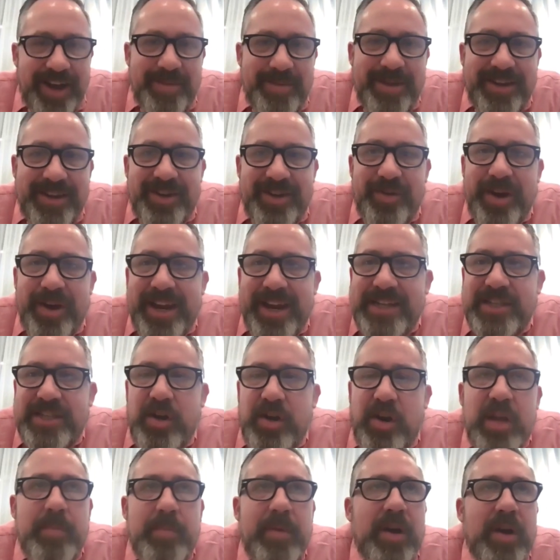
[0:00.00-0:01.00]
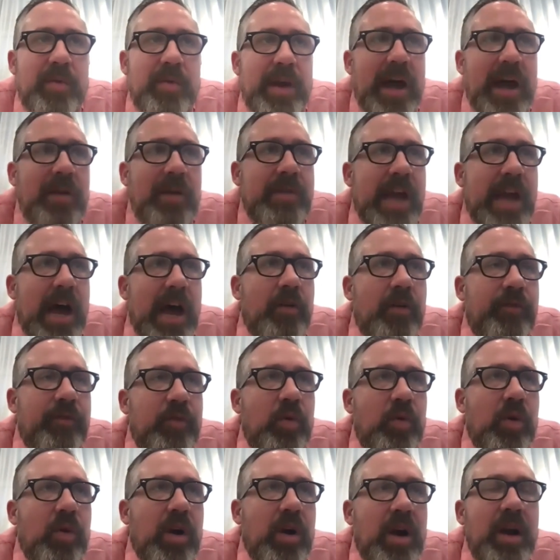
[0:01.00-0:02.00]
I mean, Green has already been around now
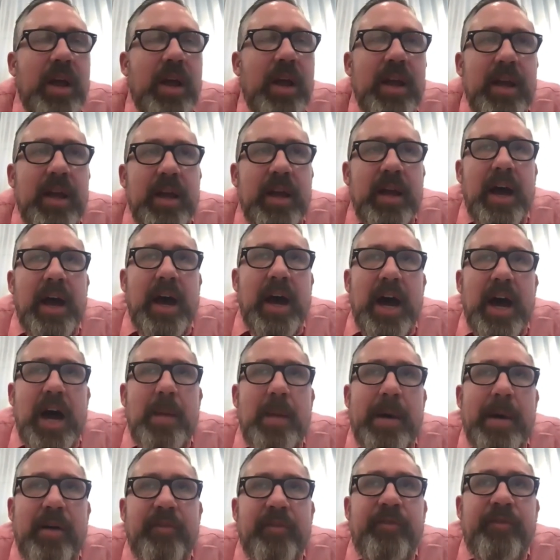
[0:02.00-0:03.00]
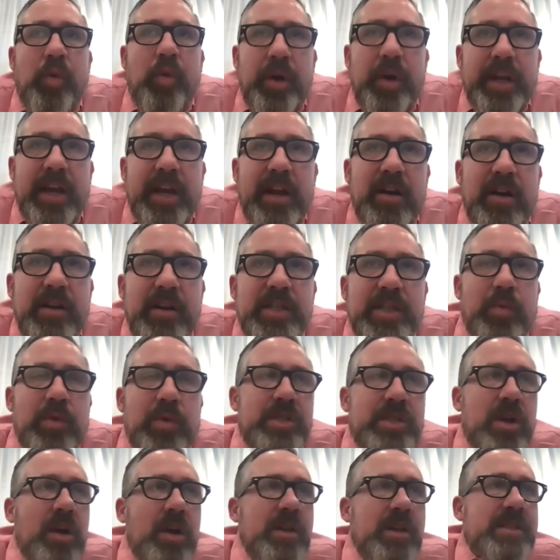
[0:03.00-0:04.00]
for uh, about four years, and
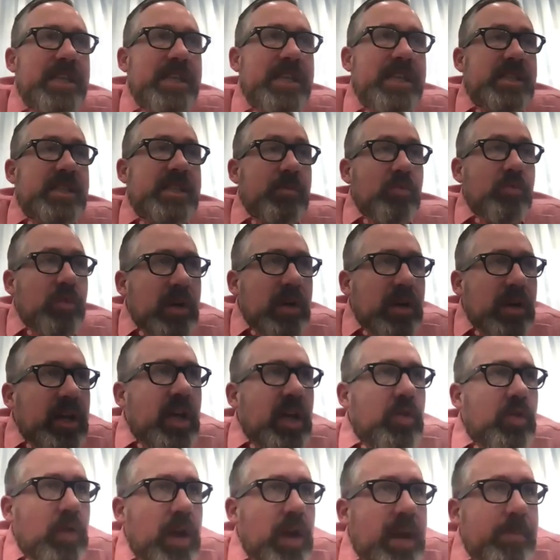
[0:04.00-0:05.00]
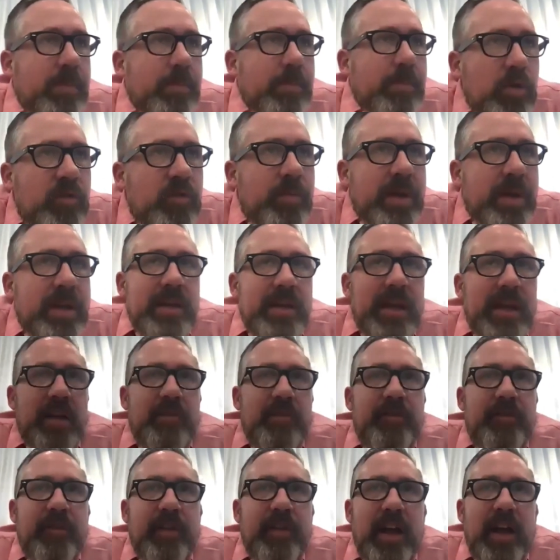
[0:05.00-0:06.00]
we're starting to see some really great movement in
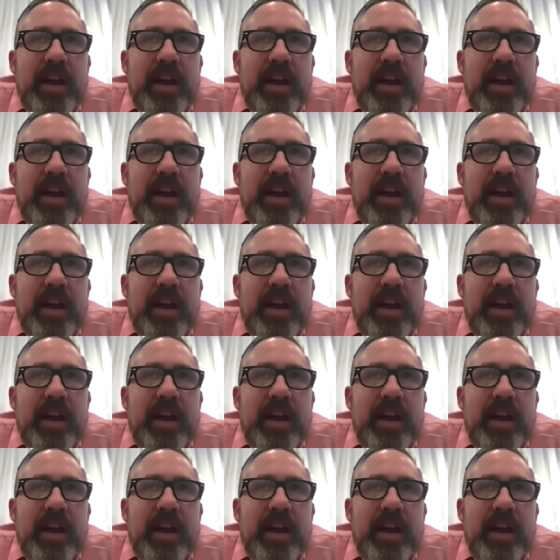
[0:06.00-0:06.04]
a,